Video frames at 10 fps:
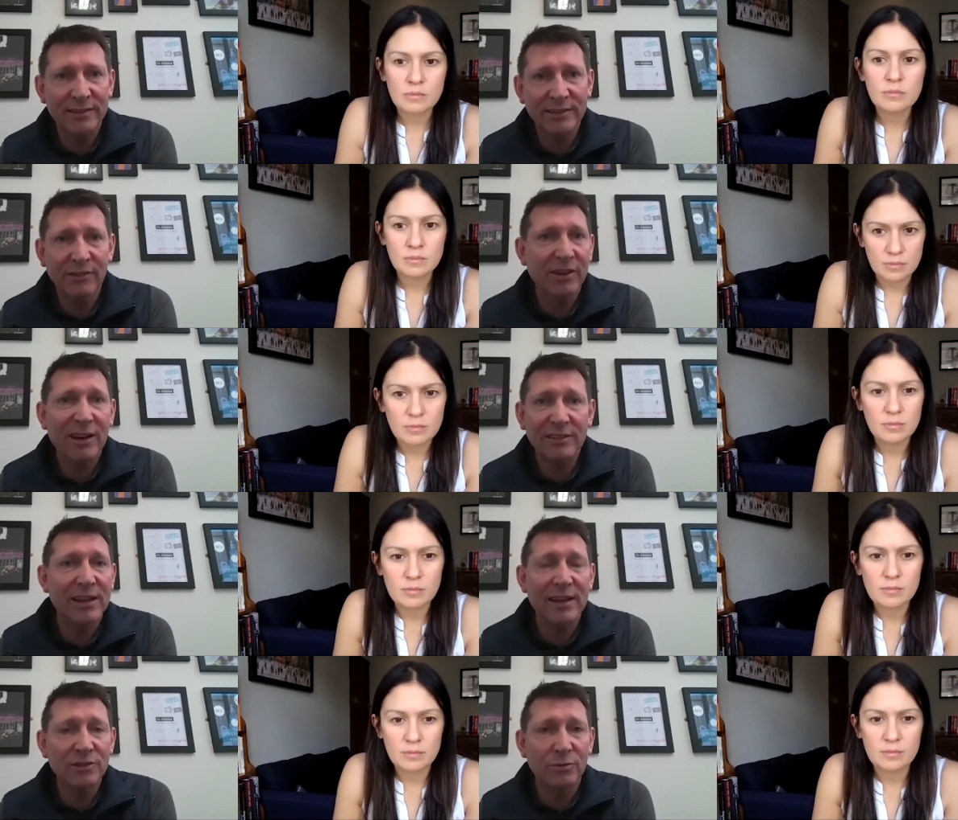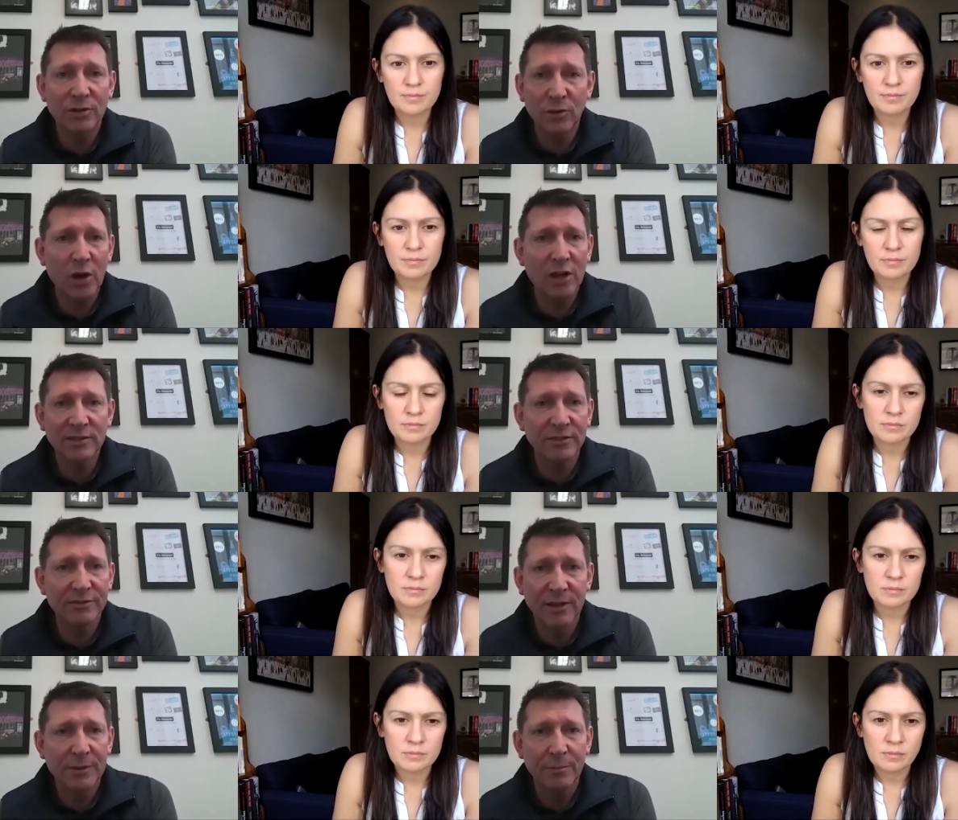Speaker 1: So you actually end up with the worst
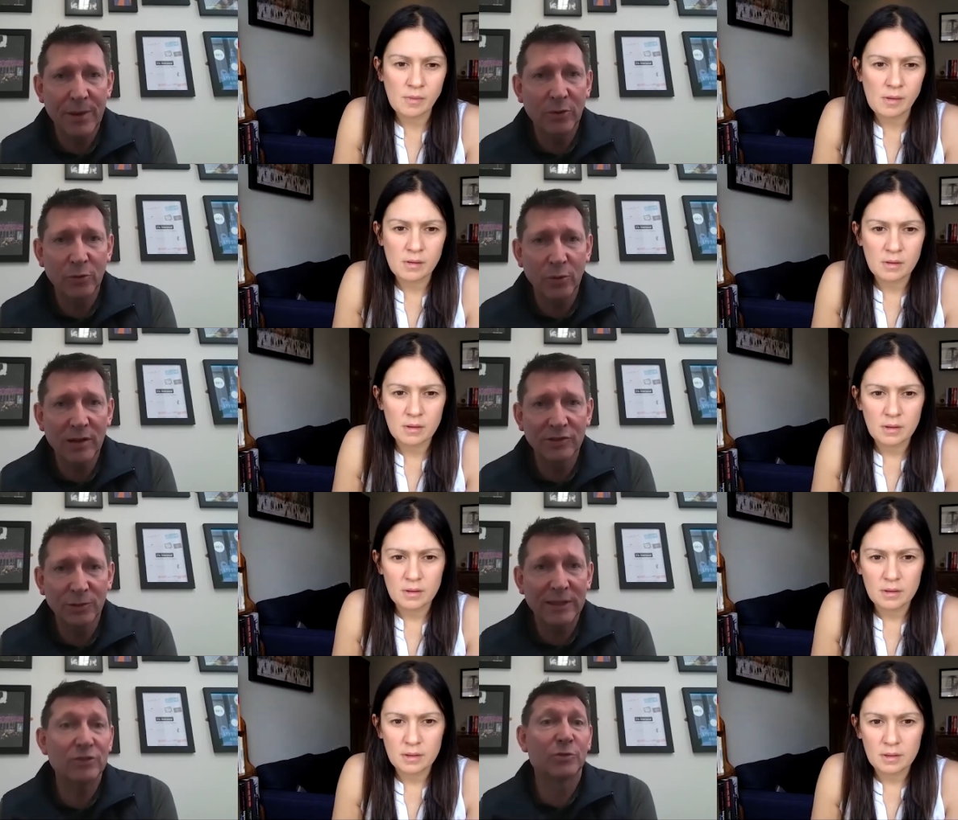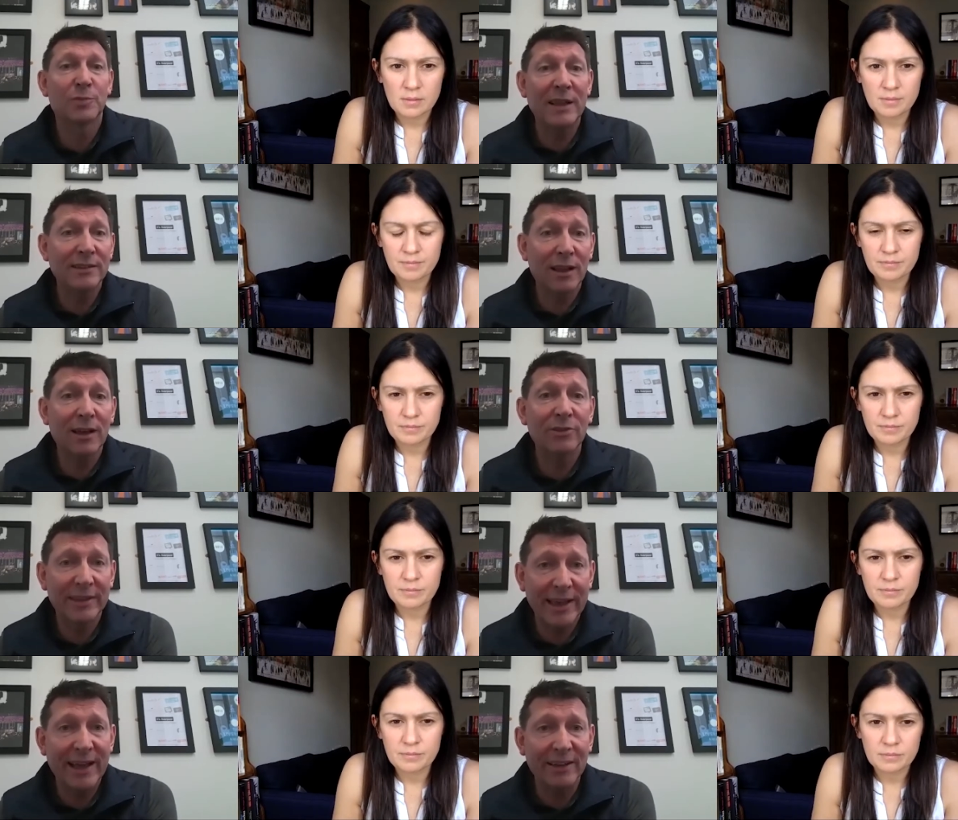of both worlds. You end up spending a load
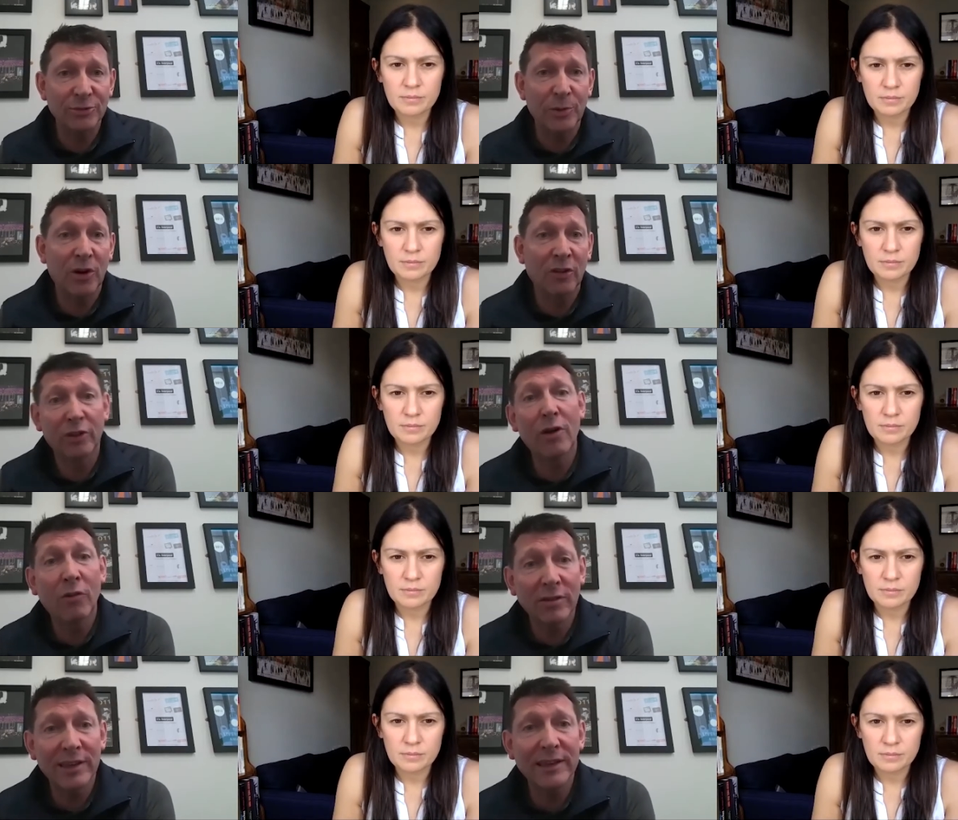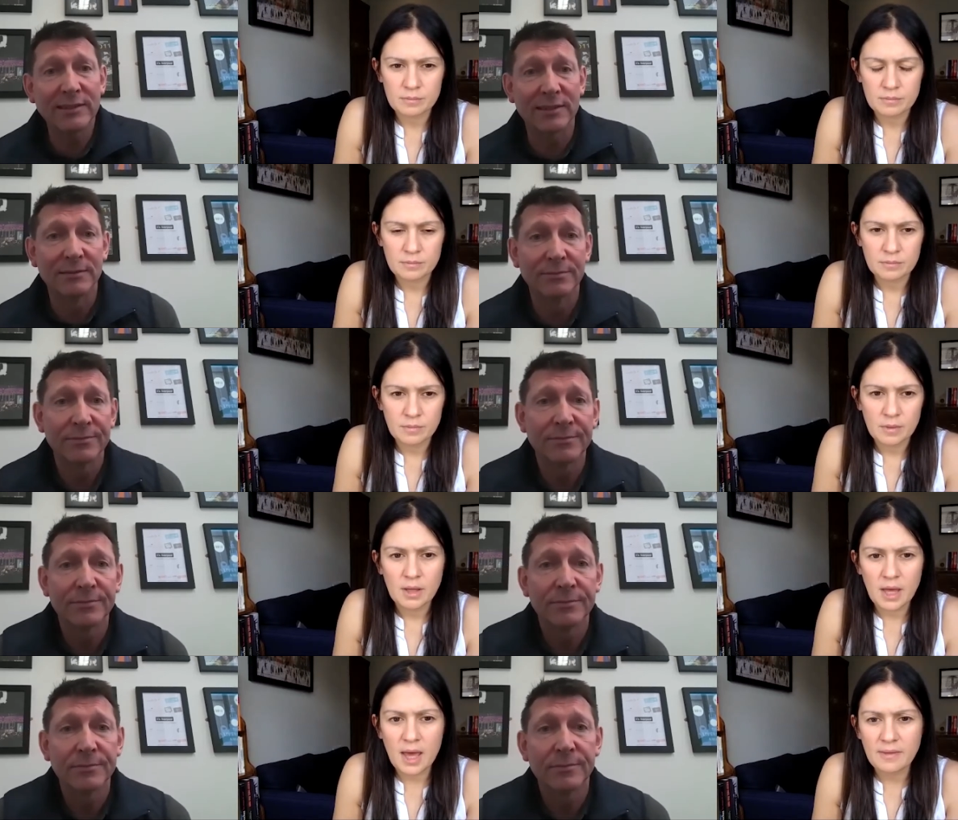of cash, but on the wrong things.
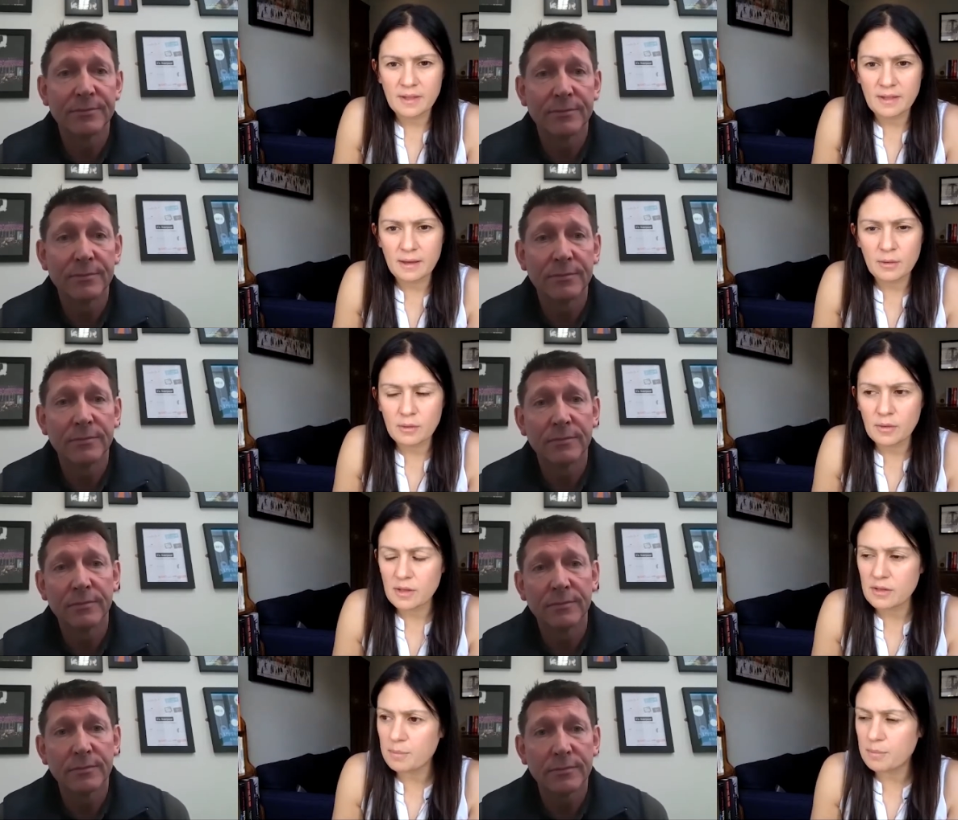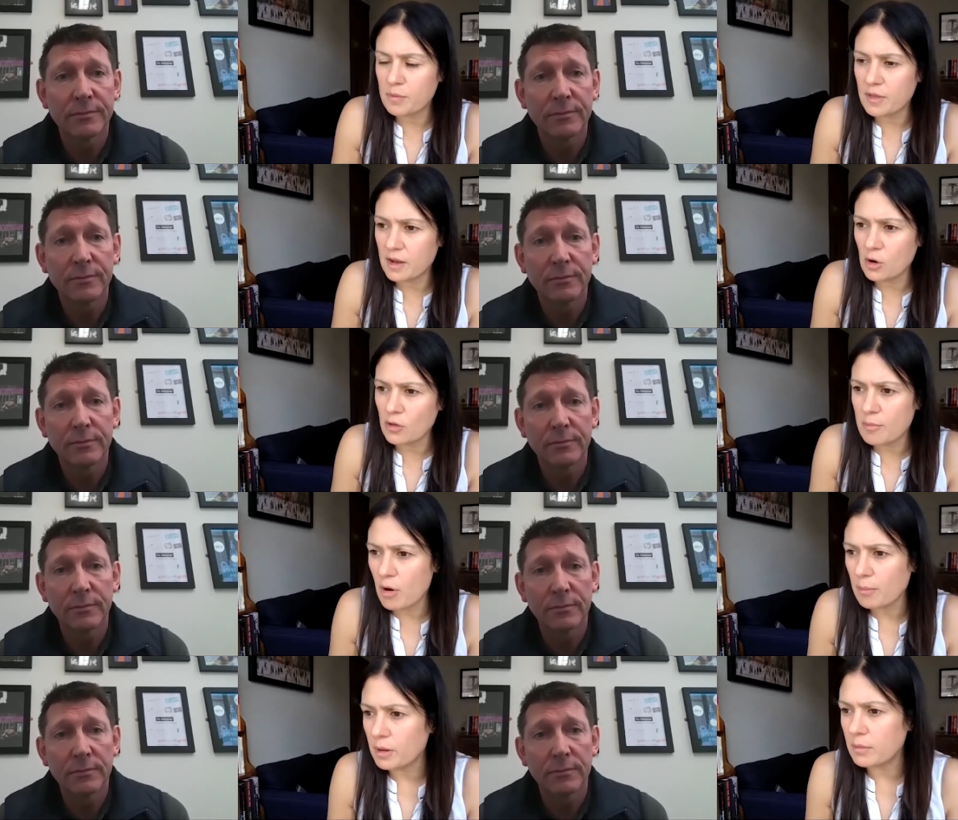
Speaker 2: Yeah, there's a there's a there's another
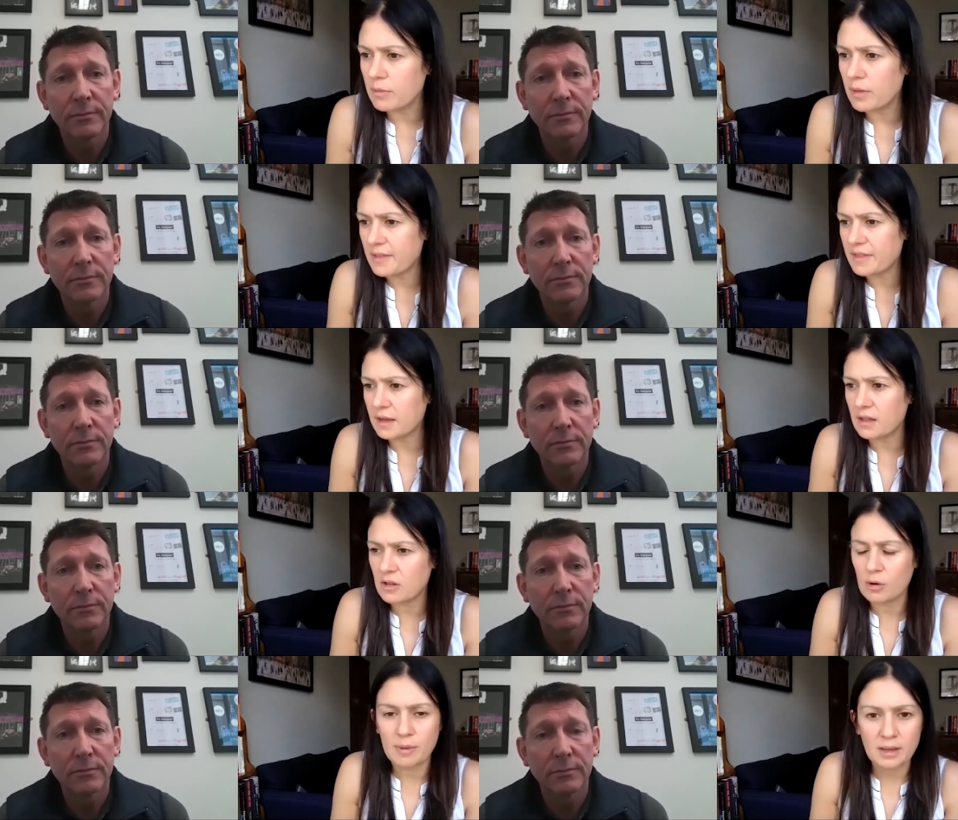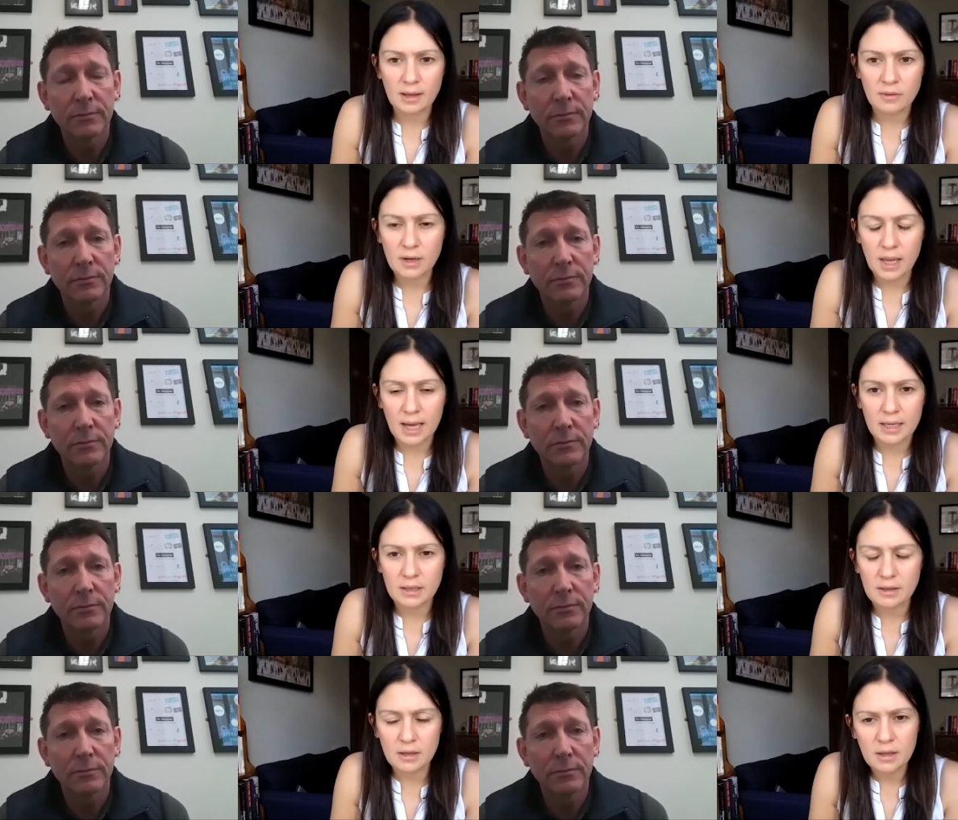problem that I think is coming down the
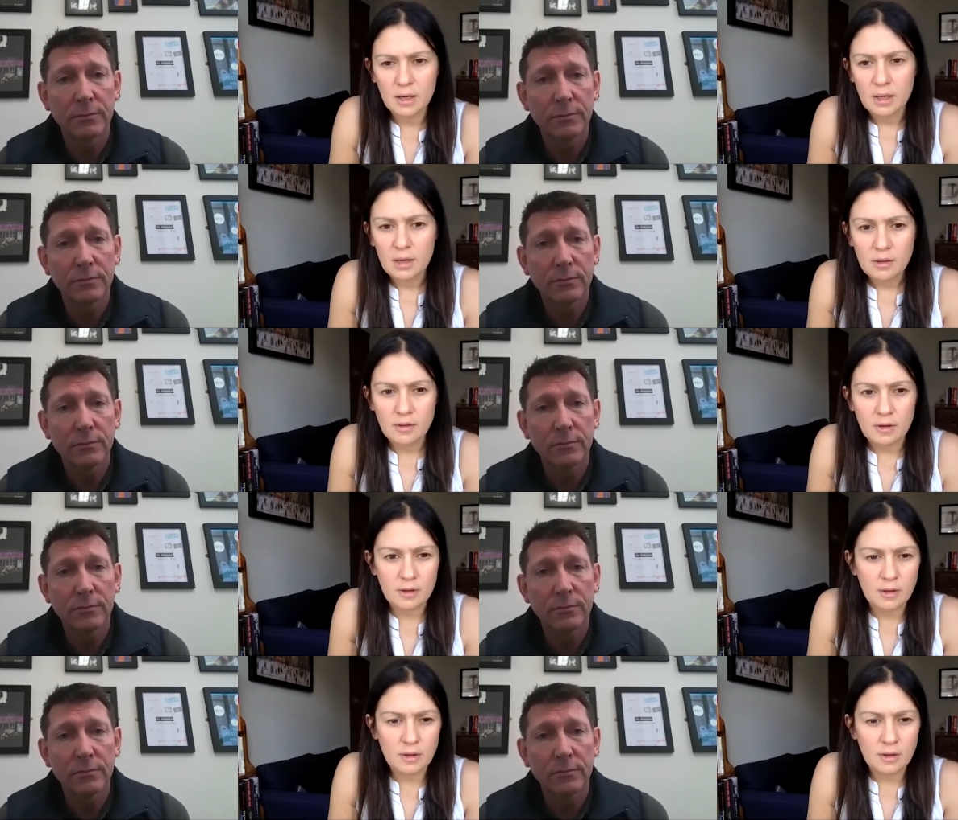line that that